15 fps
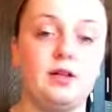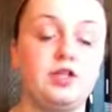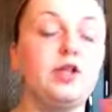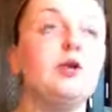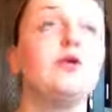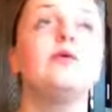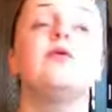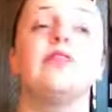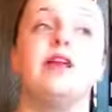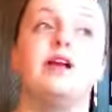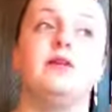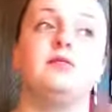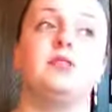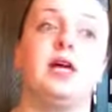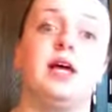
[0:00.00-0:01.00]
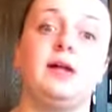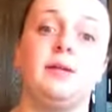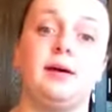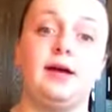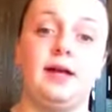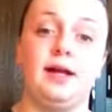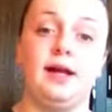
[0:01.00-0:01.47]
Two that I was thinking
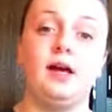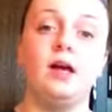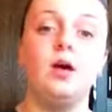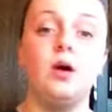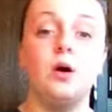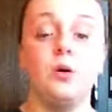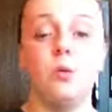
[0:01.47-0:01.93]
about getting. Goldie?